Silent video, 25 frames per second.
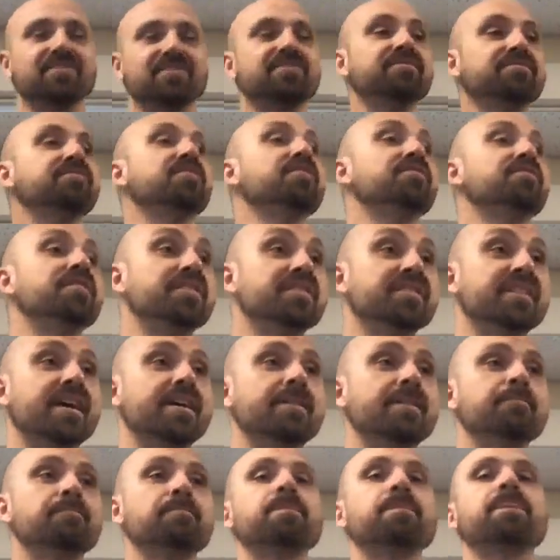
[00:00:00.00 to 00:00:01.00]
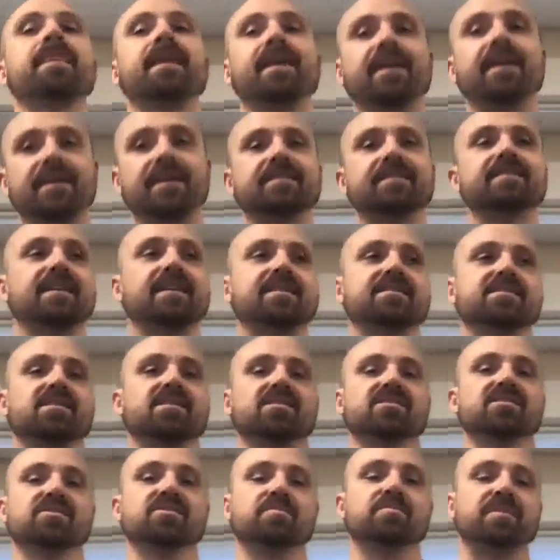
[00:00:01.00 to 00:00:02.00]
fulfill that is
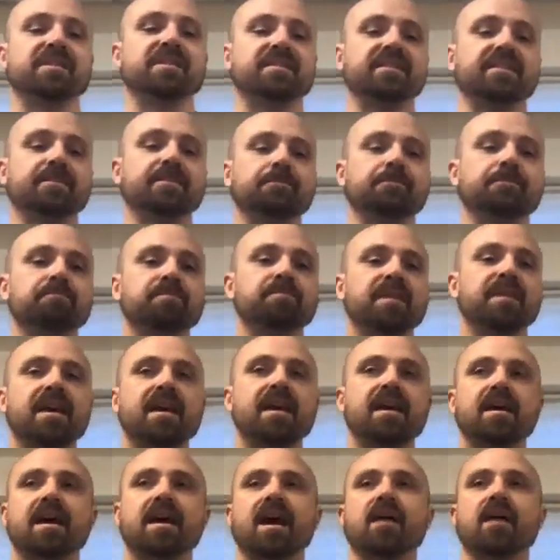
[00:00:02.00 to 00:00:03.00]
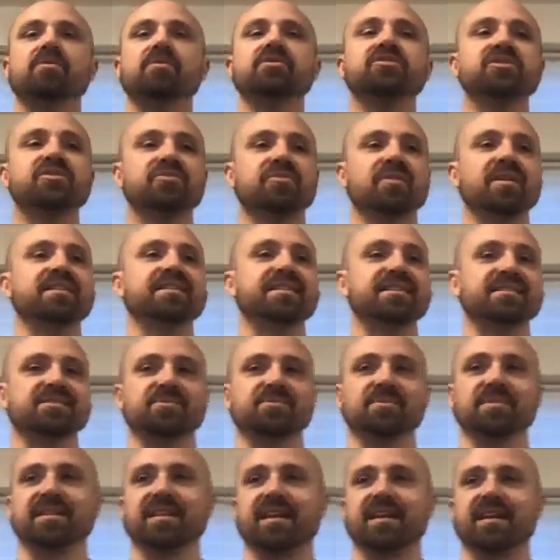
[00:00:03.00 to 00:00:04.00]
also a big deal. I want you to write this
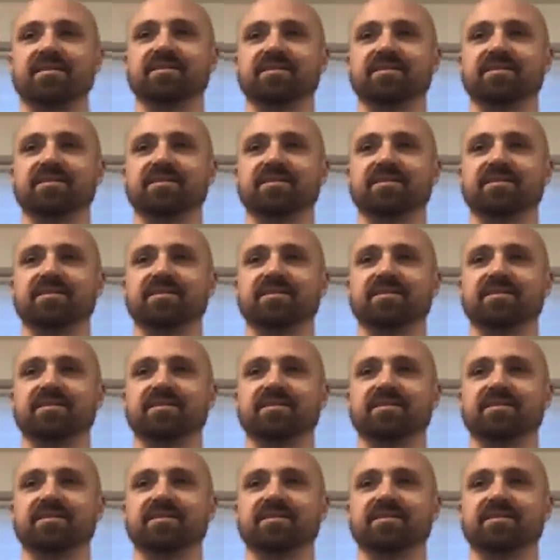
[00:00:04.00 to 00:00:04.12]
one down